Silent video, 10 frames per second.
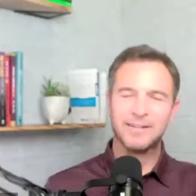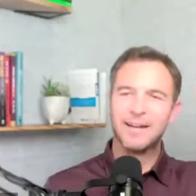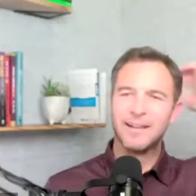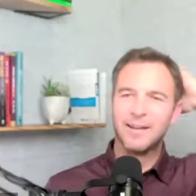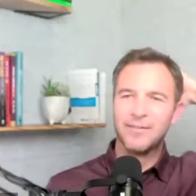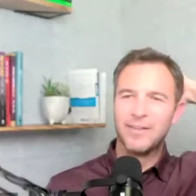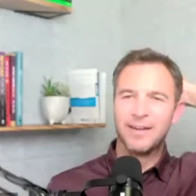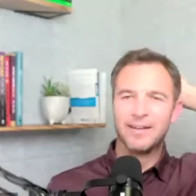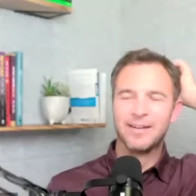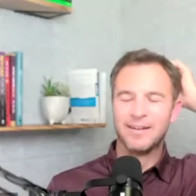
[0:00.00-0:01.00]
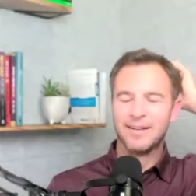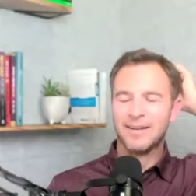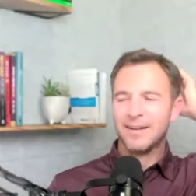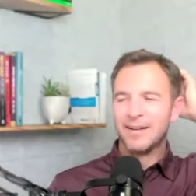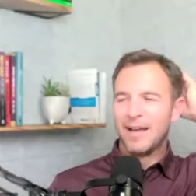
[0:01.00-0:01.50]
i love that
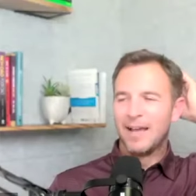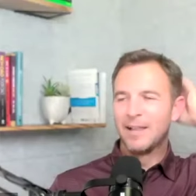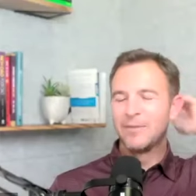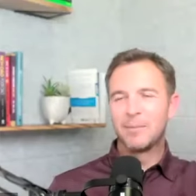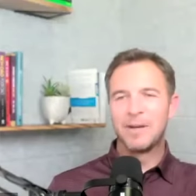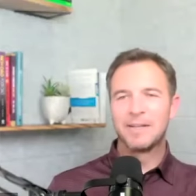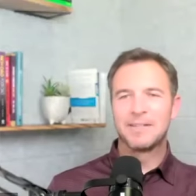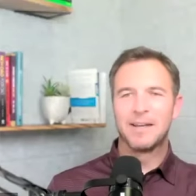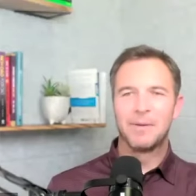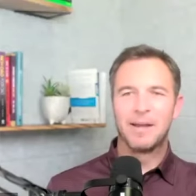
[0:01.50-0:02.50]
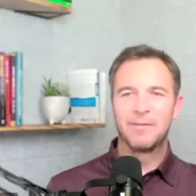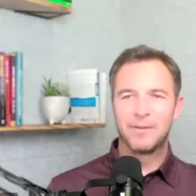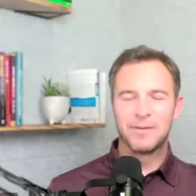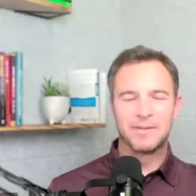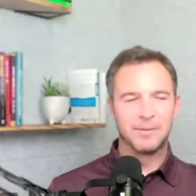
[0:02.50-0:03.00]
I love that mindset. I mean, I
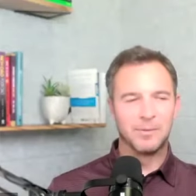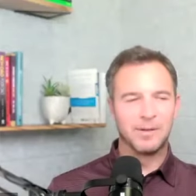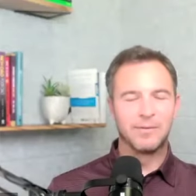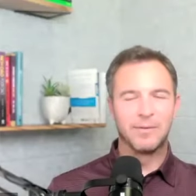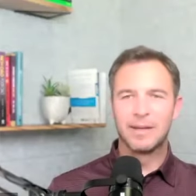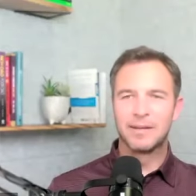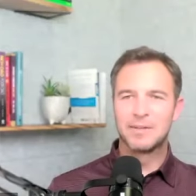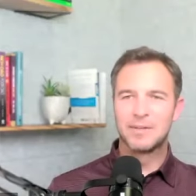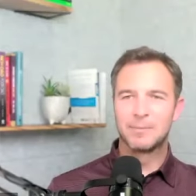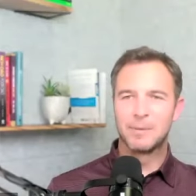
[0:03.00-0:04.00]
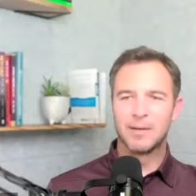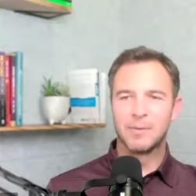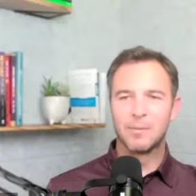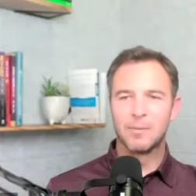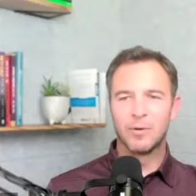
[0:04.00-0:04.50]
feel the same way. I feel like it's just
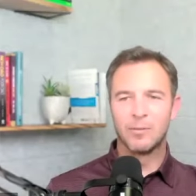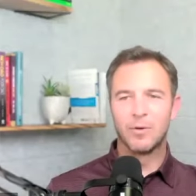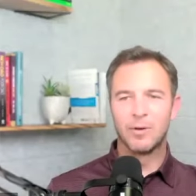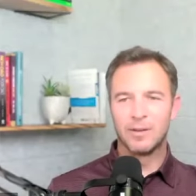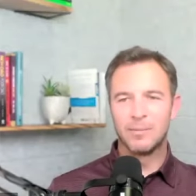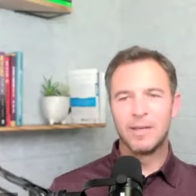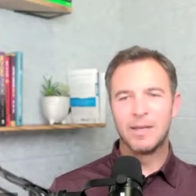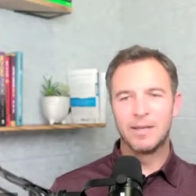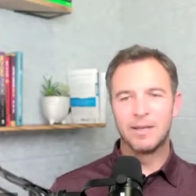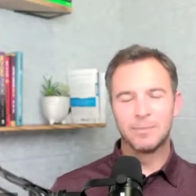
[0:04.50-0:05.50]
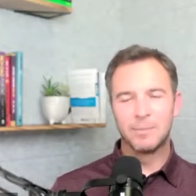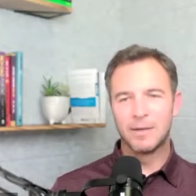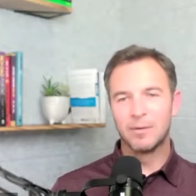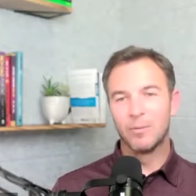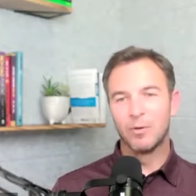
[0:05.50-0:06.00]
becoming more and more limited and it's
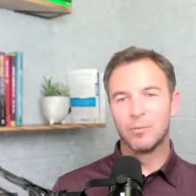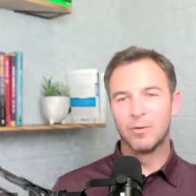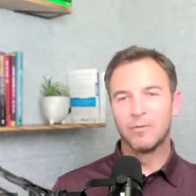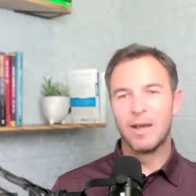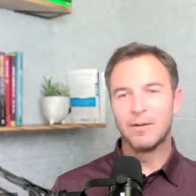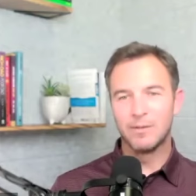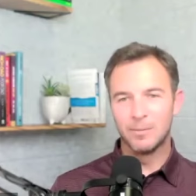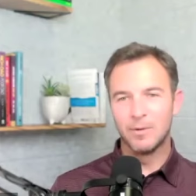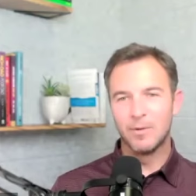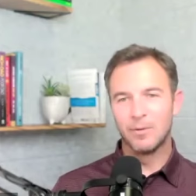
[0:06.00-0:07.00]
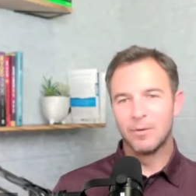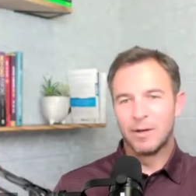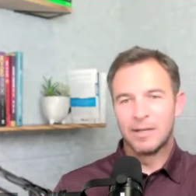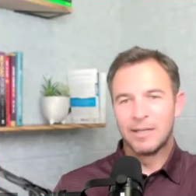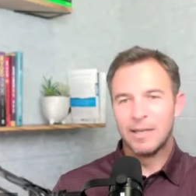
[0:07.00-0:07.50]
becoming more and more valuable the older
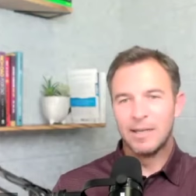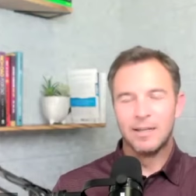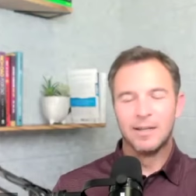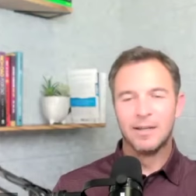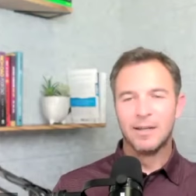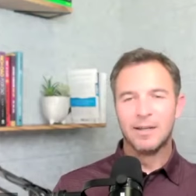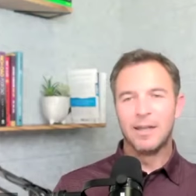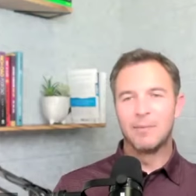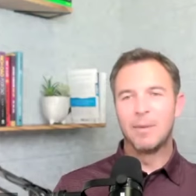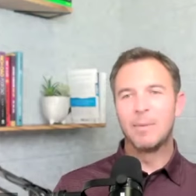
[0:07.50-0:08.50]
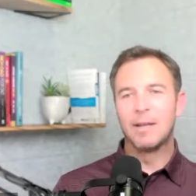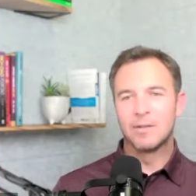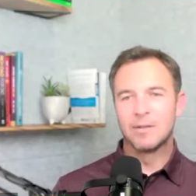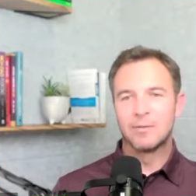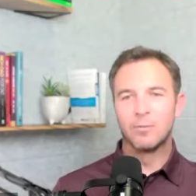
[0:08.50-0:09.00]
I get. And maybe I
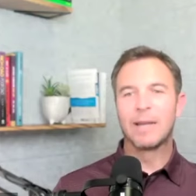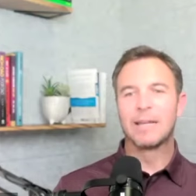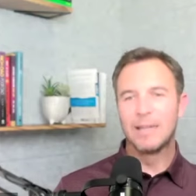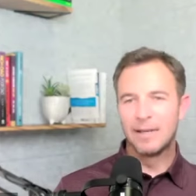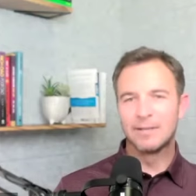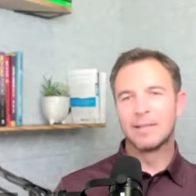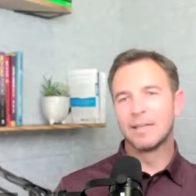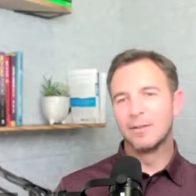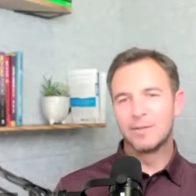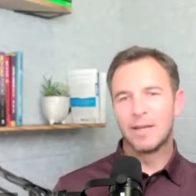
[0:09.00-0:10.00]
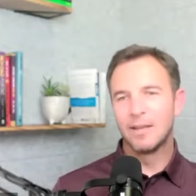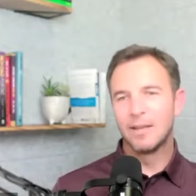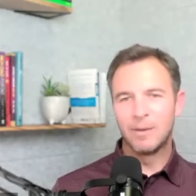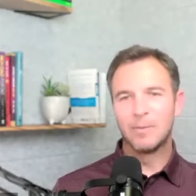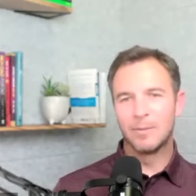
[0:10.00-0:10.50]
just recognize it, like you said,
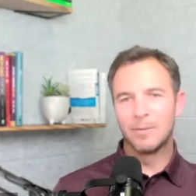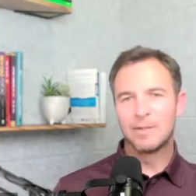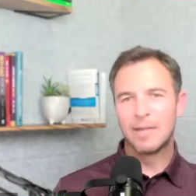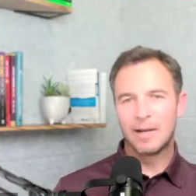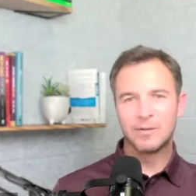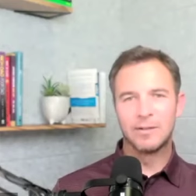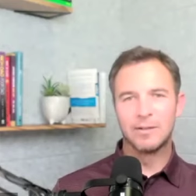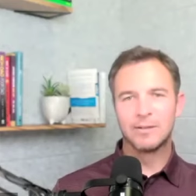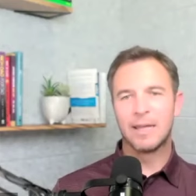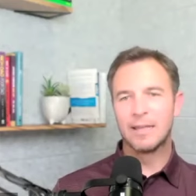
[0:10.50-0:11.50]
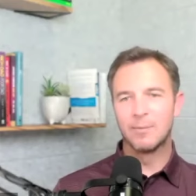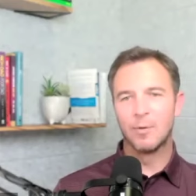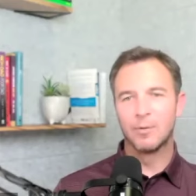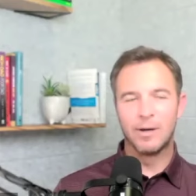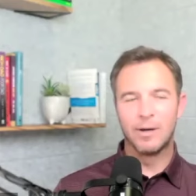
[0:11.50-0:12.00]
like maybe I'm just actually slightly
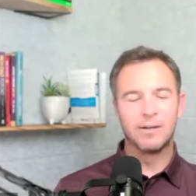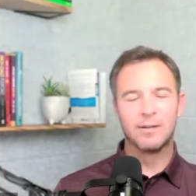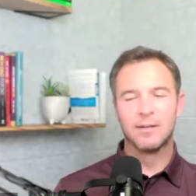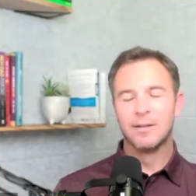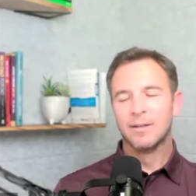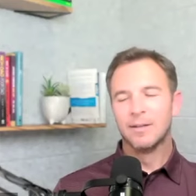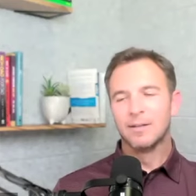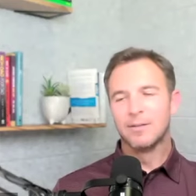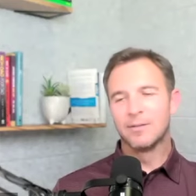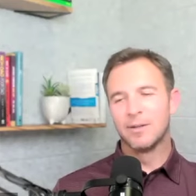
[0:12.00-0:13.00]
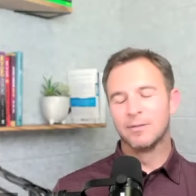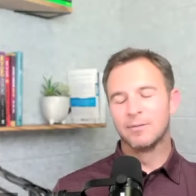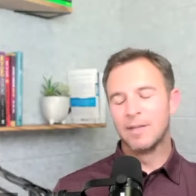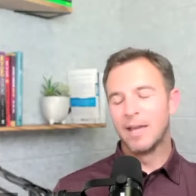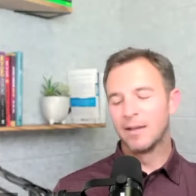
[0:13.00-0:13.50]
more aware. So
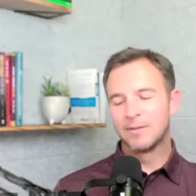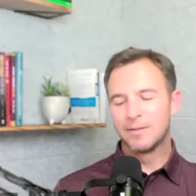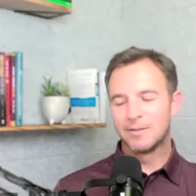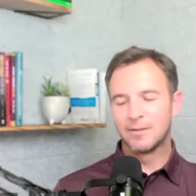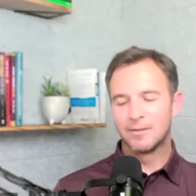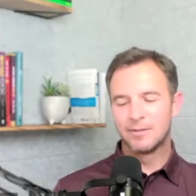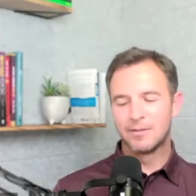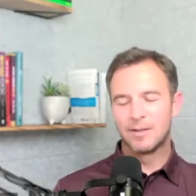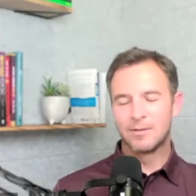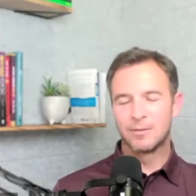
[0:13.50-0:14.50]
yeah, such a such cool